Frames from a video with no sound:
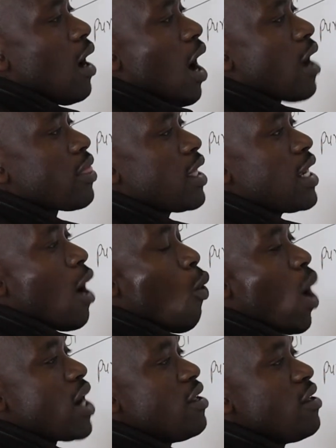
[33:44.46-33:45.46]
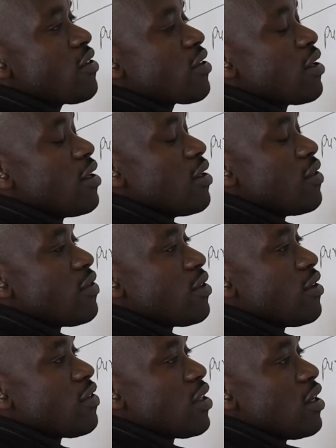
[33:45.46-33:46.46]
And then a word is
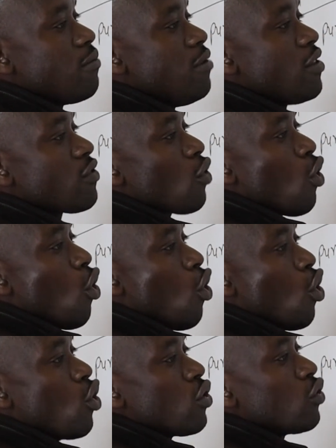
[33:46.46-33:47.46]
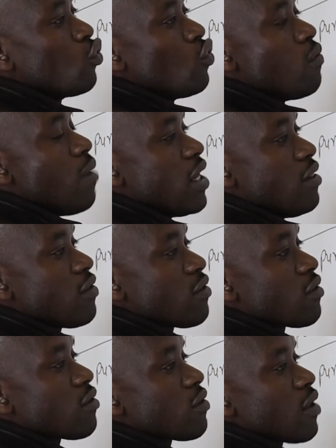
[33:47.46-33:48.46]
16 bits or 2 bytes.
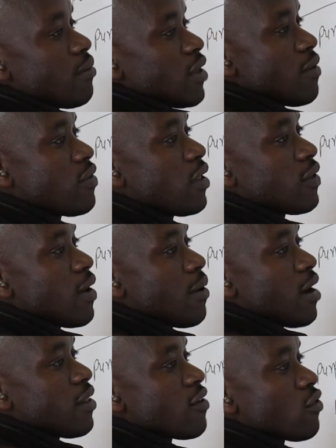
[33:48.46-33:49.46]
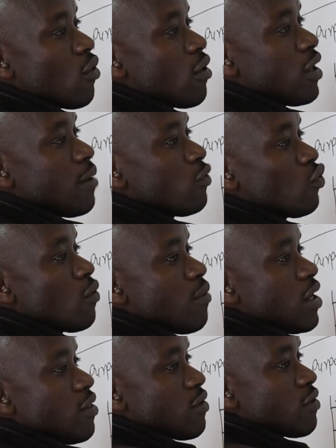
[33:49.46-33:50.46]
Sometimes some others call them 2
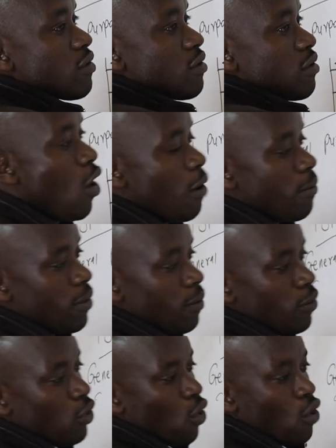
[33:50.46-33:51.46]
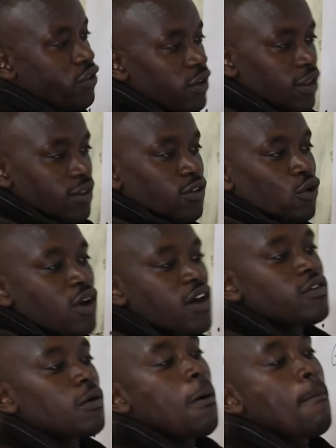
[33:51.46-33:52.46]
bytes. Because it is known
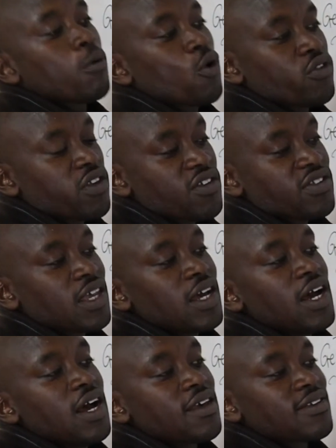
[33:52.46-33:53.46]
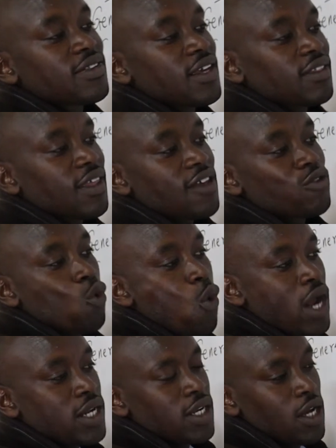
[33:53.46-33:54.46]
as processor status
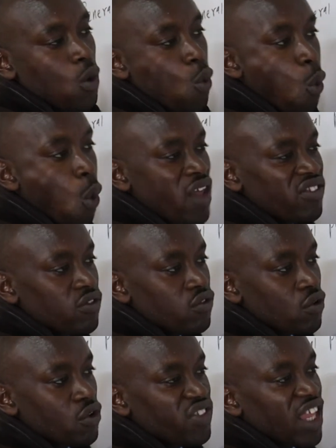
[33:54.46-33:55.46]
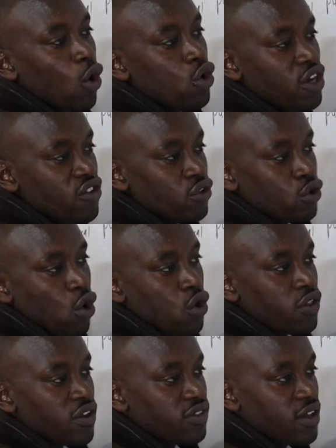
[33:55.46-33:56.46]
word. What shows the condition
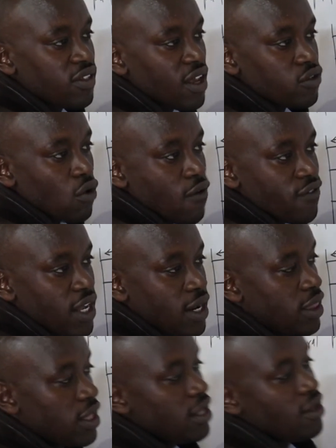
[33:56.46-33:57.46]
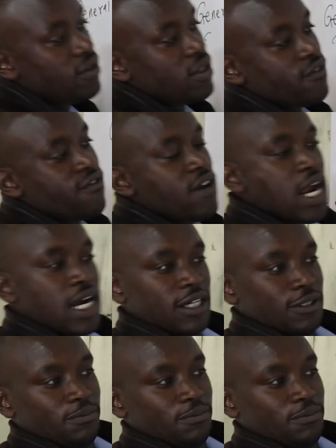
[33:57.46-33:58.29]
or the status of anything is the flag.